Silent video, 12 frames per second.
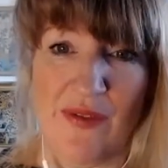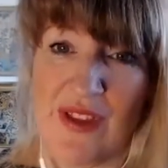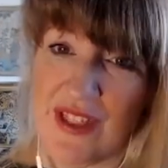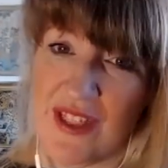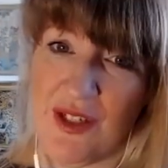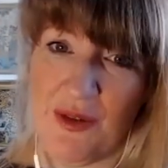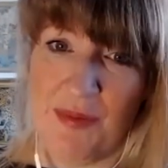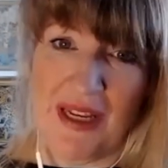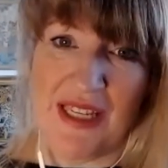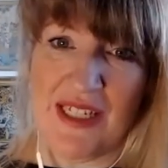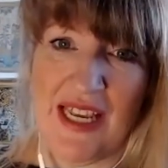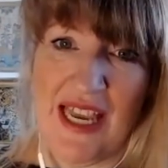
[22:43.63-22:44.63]
if that's a good
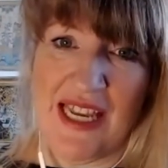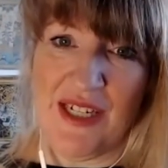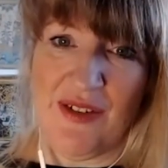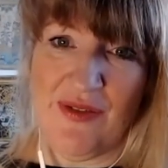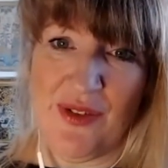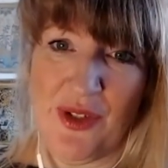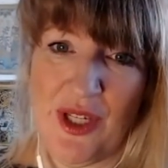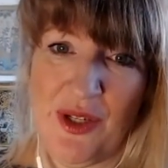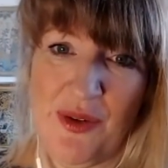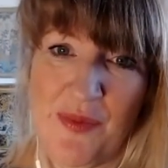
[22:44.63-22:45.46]
place to end for you.